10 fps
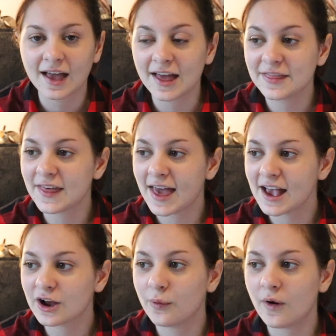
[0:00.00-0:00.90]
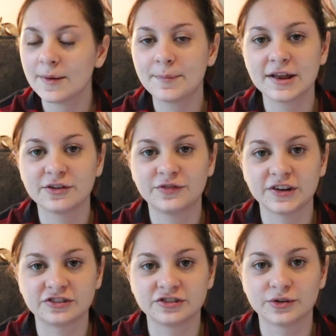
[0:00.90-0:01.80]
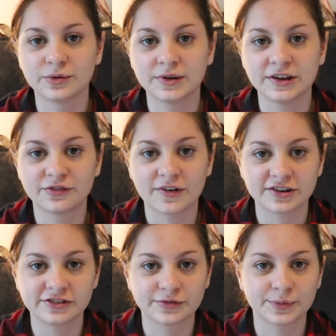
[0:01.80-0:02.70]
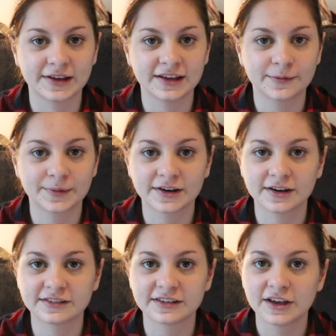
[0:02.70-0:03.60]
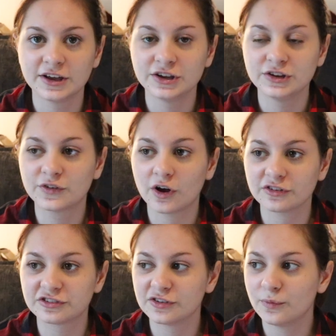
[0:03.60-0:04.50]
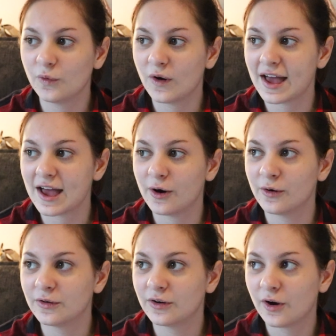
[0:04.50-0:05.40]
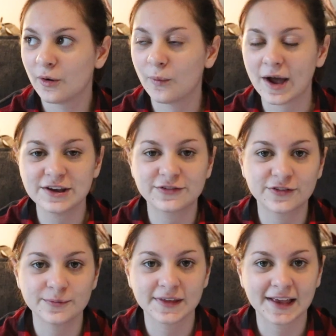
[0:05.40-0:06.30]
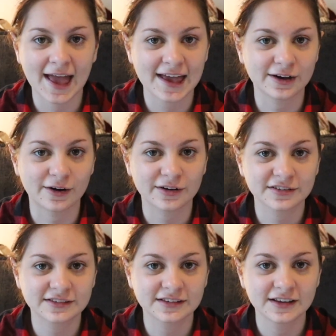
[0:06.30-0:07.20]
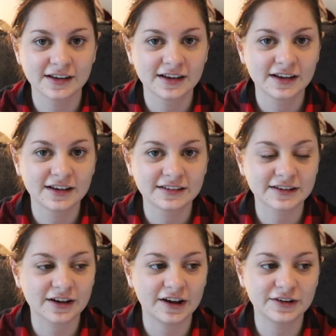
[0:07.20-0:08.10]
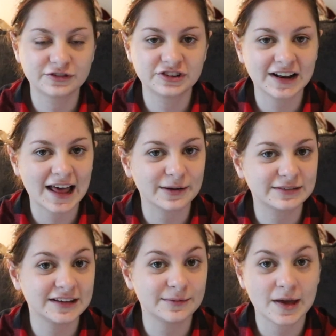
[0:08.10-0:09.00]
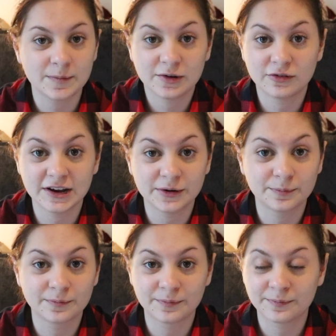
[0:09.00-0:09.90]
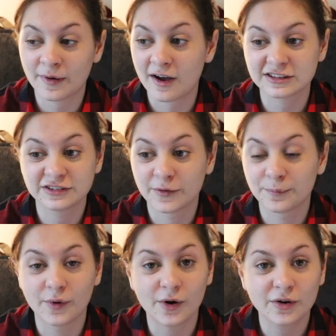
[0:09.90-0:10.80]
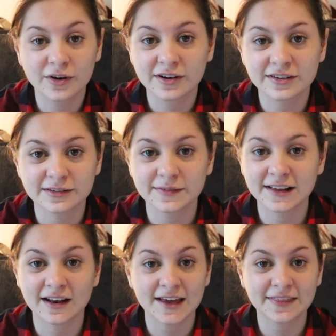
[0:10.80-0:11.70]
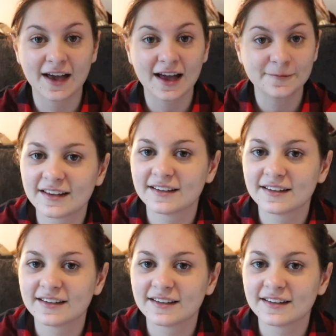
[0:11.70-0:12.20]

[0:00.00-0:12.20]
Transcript: and they're quite beneficial in Freshers Week because you've got somewhere away from the chaos to kind of chill out in, maybe read a part of a book, something like that.